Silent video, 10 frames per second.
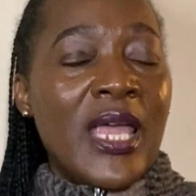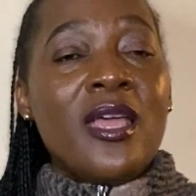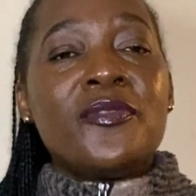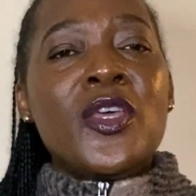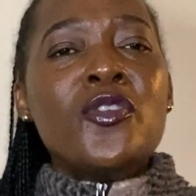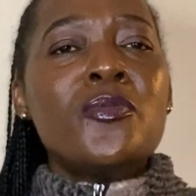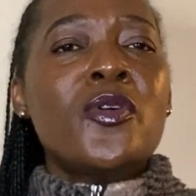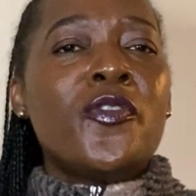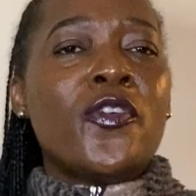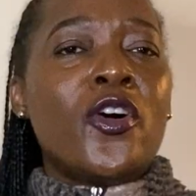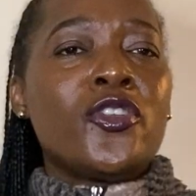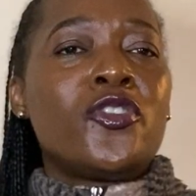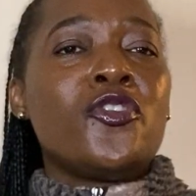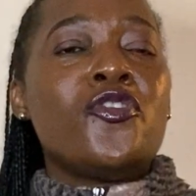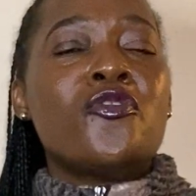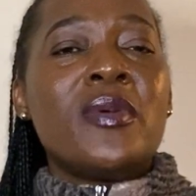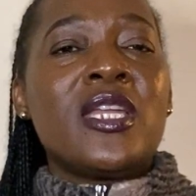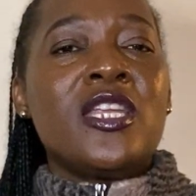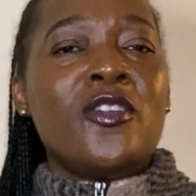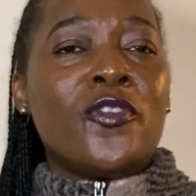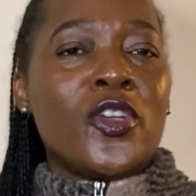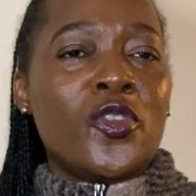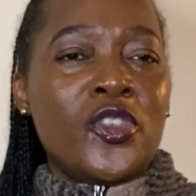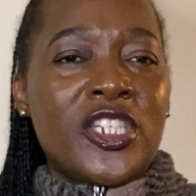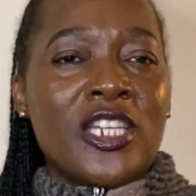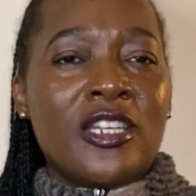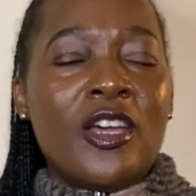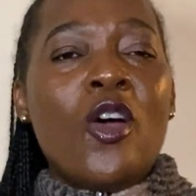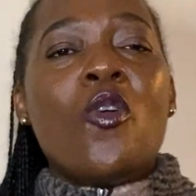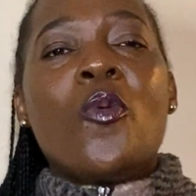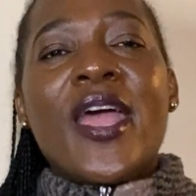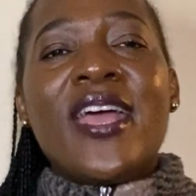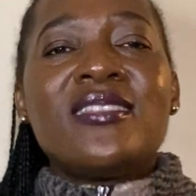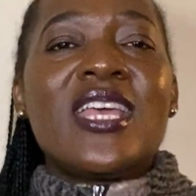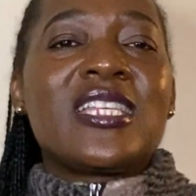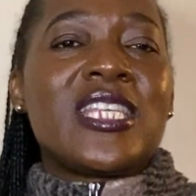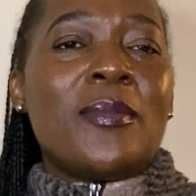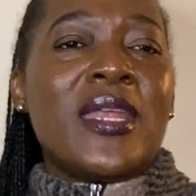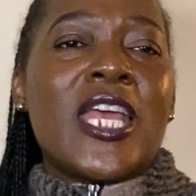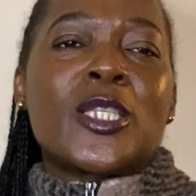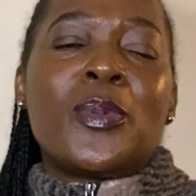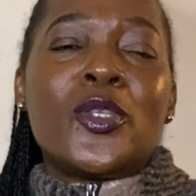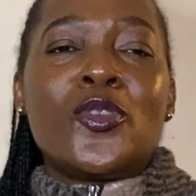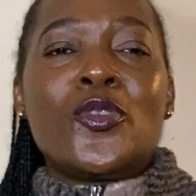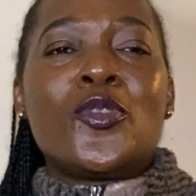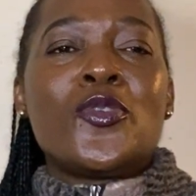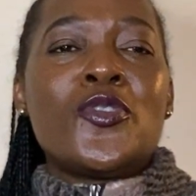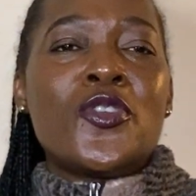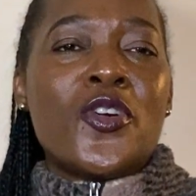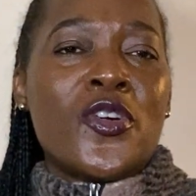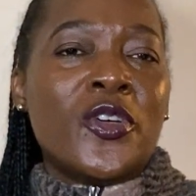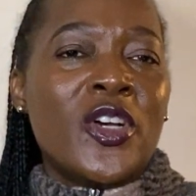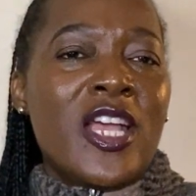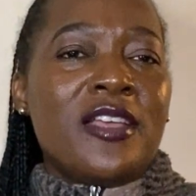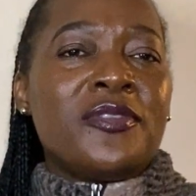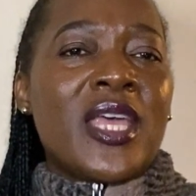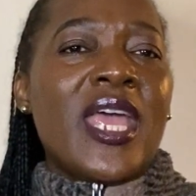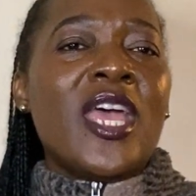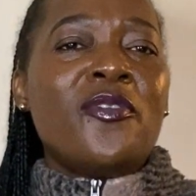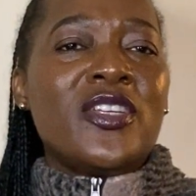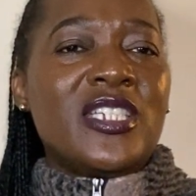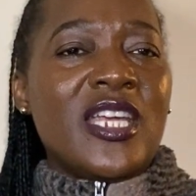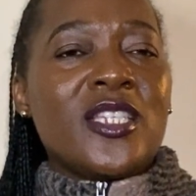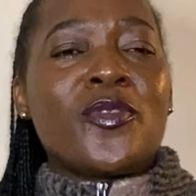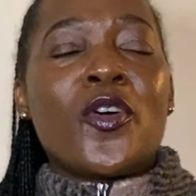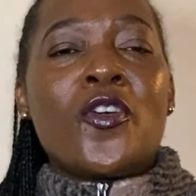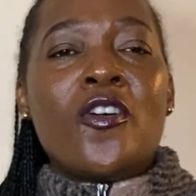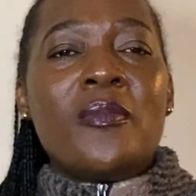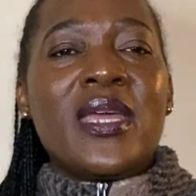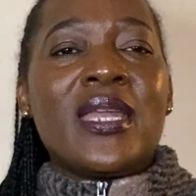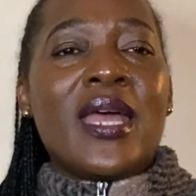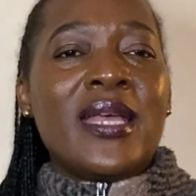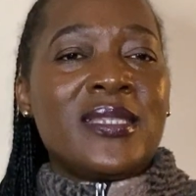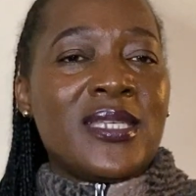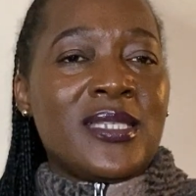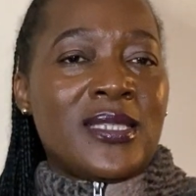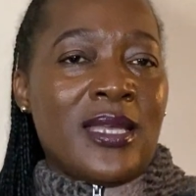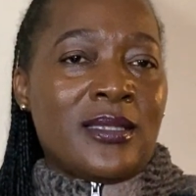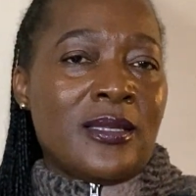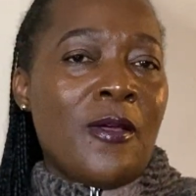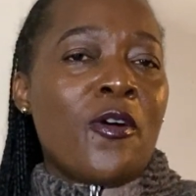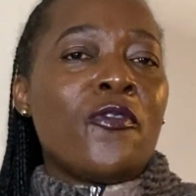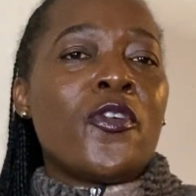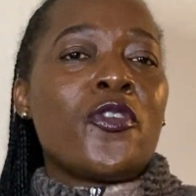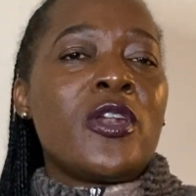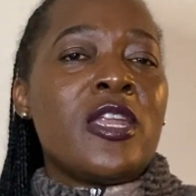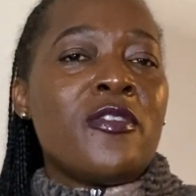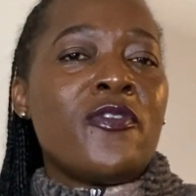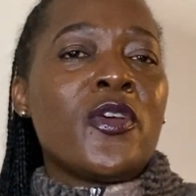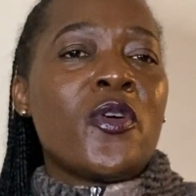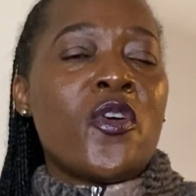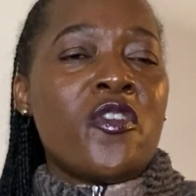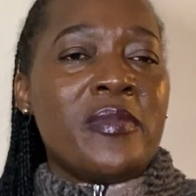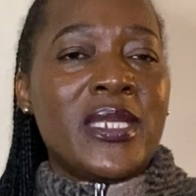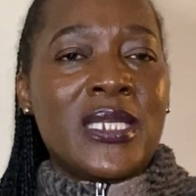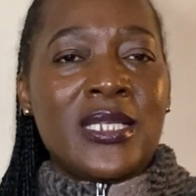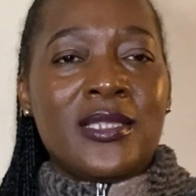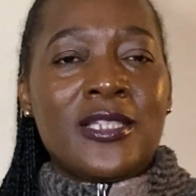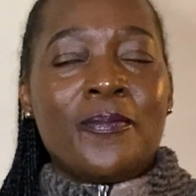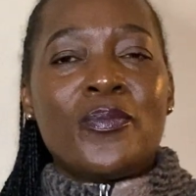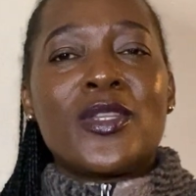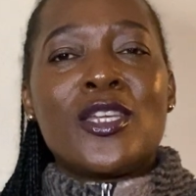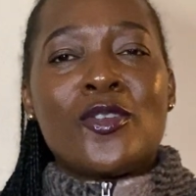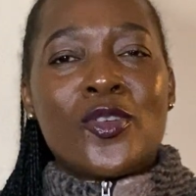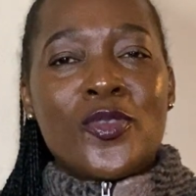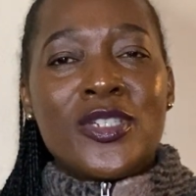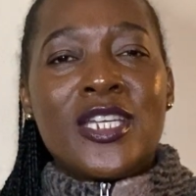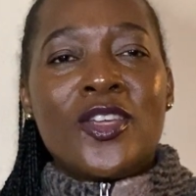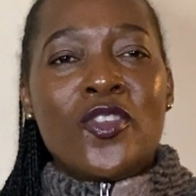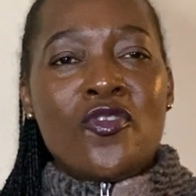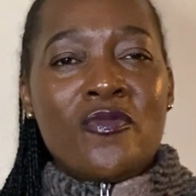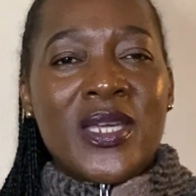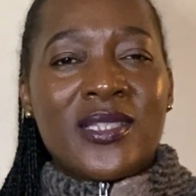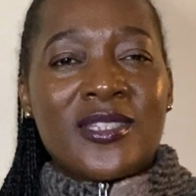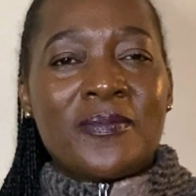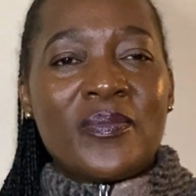Then we move on to human evolution, where the examiner expects you to know the evidence for common ancestors for living hominids, including humans.